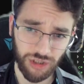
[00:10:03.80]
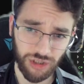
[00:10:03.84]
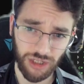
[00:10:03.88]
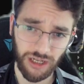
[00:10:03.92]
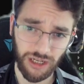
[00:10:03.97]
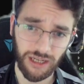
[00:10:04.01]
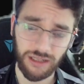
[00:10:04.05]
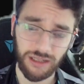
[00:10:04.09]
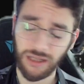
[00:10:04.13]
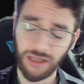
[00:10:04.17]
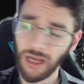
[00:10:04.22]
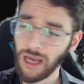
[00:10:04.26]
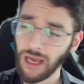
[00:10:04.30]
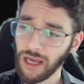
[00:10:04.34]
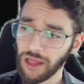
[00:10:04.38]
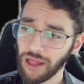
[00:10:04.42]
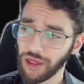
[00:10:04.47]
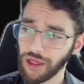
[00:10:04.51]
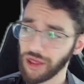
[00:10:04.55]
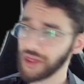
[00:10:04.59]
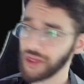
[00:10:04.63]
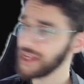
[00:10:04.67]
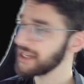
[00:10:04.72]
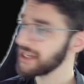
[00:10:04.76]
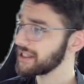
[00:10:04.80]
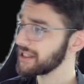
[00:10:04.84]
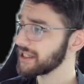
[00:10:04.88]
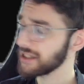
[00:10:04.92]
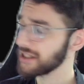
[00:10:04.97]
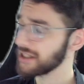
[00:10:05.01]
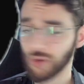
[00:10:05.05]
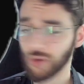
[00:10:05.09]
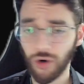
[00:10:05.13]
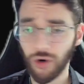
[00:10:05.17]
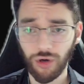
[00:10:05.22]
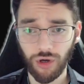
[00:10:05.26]
it. This is a
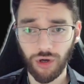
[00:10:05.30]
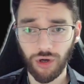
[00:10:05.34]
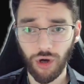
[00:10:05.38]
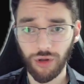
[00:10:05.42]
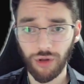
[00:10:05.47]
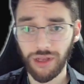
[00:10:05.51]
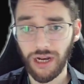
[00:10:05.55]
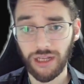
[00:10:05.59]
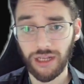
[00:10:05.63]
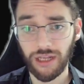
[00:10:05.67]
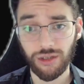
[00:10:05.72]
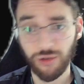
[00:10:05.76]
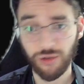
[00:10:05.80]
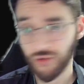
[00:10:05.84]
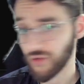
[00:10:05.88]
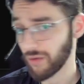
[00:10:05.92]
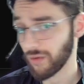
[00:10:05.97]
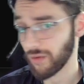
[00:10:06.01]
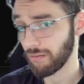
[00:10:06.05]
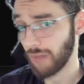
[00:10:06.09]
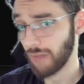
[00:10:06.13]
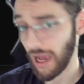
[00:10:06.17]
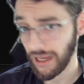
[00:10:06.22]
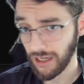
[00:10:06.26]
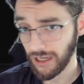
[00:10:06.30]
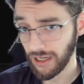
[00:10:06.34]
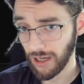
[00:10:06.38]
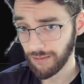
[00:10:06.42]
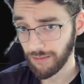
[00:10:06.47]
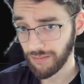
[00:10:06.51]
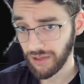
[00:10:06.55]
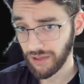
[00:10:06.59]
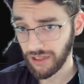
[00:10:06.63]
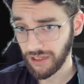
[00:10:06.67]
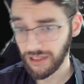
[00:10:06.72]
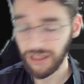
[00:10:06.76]
protocol that I use for my
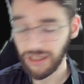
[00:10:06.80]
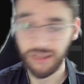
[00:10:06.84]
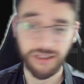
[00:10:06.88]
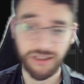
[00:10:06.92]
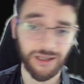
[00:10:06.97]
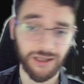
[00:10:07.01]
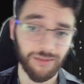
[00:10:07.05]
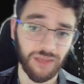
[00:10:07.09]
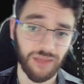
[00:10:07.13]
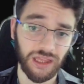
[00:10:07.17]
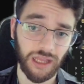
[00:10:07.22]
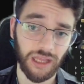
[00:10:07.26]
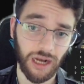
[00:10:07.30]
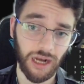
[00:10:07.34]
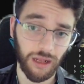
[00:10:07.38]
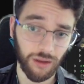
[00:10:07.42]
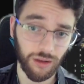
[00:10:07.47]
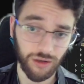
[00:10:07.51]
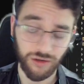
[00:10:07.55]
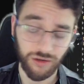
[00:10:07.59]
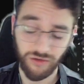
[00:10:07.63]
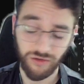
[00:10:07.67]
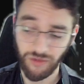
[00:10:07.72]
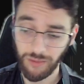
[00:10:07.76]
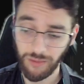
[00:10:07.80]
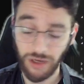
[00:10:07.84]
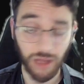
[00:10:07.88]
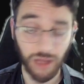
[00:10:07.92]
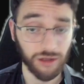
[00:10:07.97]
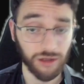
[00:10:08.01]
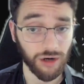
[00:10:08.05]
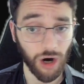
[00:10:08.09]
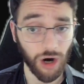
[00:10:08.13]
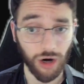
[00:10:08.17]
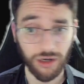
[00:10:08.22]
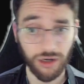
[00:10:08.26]
company. It's something that I learned from
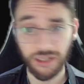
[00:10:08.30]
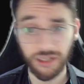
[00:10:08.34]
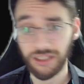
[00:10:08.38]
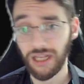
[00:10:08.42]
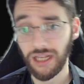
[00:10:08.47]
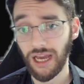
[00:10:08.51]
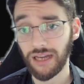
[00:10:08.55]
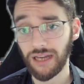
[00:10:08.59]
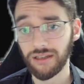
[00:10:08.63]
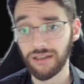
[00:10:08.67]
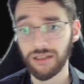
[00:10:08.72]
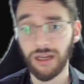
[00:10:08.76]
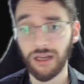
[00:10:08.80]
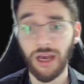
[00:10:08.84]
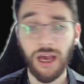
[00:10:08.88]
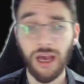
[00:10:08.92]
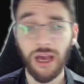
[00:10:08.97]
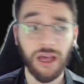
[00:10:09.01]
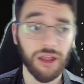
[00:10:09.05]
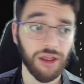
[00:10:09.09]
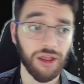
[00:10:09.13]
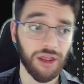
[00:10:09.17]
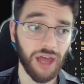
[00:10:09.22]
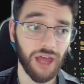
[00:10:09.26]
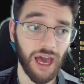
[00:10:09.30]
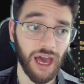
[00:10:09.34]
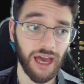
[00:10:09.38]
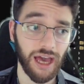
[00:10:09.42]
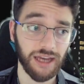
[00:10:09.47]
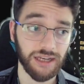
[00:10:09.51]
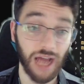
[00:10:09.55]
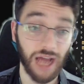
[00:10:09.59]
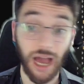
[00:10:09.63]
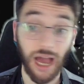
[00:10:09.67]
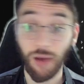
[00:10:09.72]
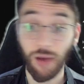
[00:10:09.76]
another architect
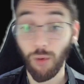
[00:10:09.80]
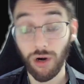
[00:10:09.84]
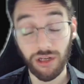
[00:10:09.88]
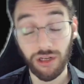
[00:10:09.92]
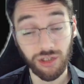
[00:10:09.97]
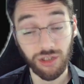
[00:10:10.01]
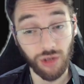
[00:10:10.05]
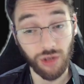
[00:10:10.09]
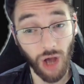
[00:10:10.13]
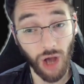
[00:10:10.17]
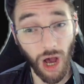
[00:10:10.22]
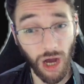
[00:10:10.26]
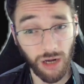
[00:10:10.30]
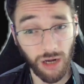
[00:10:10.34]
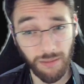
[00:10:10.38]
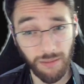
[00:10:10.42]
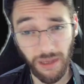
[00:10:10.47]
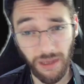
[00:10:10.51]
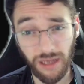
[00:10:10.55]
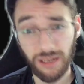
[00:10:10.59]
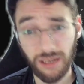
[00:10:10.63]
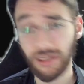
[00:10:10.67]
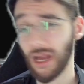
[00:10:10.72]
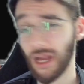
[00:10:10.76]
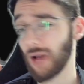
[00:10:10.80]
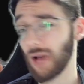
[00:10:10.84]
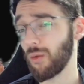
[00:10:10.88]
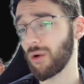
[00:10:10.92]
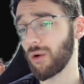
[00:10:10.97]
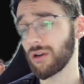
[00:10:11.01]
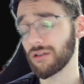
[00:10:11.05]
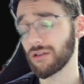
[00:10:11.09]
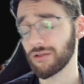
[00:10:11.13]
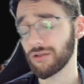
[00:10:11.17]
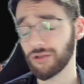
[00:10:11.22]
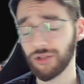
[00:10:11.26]
that I wanted to automate it. I
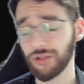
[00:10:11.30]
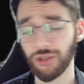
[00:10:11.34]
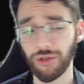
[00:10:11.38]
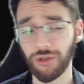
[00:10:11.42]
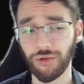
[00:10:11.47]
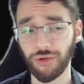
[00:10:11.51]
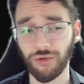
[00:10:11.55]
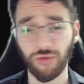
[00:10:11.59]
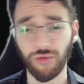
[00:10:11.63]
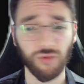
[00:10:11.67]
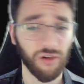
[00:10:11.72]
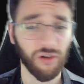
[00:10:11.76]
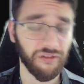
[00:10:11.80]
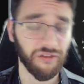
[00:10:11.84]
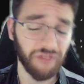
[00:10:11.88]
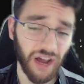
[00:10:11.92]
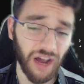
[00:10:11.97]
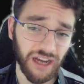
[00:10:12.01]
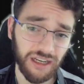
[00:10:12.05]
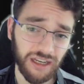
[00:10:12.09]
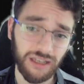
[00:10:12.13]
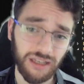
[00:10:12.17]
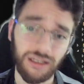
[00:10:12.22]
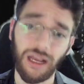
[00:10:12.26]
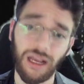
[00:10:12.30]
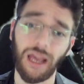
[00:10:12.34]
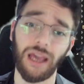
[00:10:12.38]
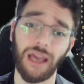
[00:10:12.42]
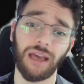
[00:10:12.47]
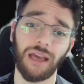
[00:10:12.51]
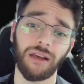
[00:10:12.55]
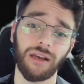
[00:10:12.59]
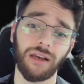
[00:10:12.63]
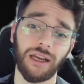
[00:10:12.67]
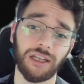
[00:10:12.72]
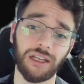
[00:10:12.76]
wanted to refine it
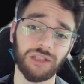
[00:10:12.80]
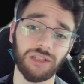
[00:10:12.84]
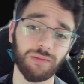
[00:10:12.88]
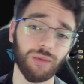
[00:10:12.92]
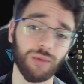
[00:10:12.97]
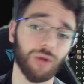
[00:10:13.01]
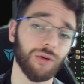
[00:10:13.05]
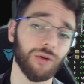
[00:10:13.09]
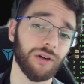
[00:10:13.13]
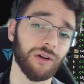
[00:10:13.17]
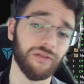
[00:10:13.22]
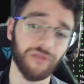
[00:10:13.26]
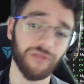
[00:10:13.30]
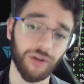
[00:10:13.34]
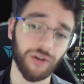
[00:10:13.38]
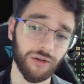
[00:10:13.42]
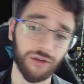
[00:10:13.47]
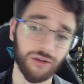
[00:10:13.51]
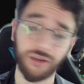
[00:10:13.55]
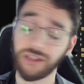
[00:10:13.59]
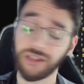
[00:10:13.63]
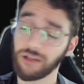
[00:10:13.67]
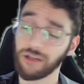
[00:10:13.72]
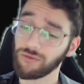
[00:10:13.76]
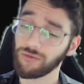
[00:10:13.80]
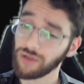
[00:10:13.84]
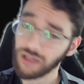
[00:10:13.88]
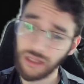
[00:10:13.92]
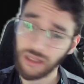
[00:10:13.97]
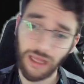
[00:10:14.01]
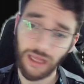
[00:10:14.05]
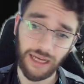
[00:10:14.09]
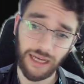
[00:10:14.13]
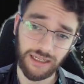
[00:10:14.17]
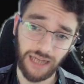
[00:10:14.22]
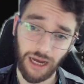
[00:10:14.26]
and explore it further because I really
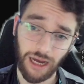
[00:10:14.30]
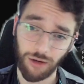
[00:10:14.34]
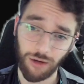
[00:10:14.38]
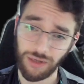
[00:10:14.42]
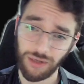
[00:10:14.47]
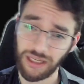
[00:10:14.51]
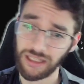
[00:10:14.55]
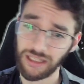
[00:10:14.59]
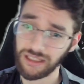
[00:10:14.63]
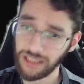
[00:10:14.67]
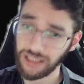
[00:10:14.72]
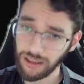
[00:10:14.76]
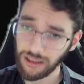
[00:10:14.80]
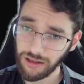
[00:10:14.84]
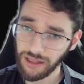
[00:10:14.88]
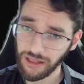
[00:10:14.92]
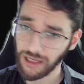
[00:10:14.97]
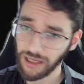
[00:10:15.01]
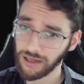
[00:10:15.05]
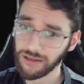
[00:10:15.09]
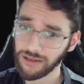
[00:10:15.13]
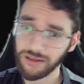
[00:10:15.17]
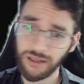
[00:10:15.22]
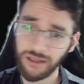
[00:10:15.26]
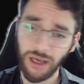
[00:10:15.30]
liked how he did things.